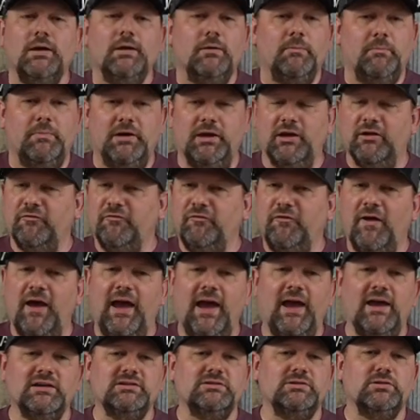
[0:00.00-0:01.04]
being
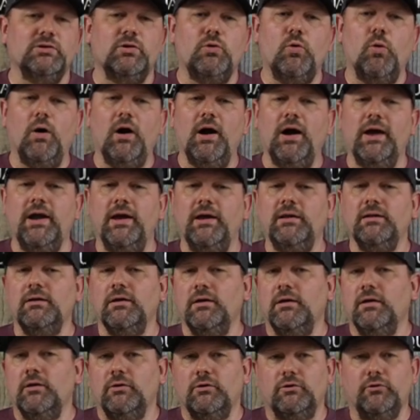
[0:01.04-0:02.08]
fast, quiet,
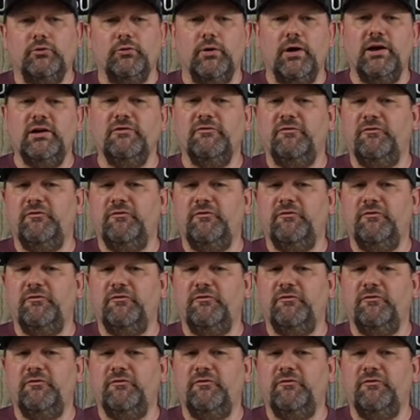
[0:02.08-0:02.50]
great